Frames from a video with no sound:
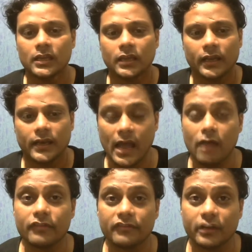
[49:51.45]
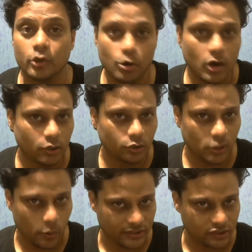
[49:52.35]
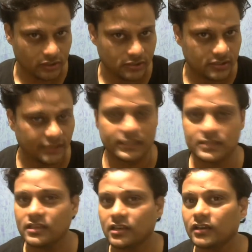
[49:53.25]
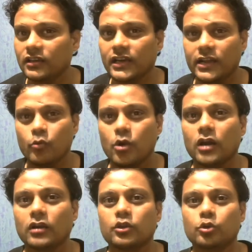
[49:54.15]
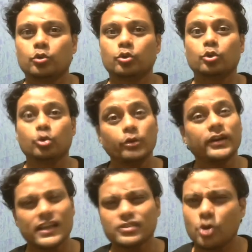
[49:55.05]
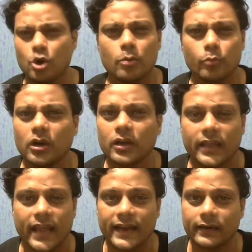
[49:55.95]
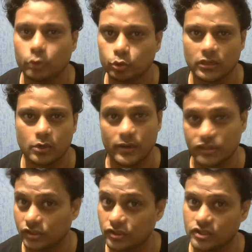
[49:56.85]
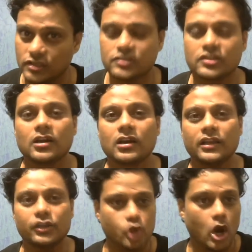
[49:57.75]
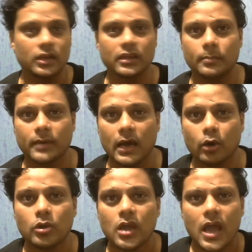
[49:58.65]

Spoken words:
Now we will go on to the questions. It is here that I want you to do it as your homework and do the questions sincerely, jot them down.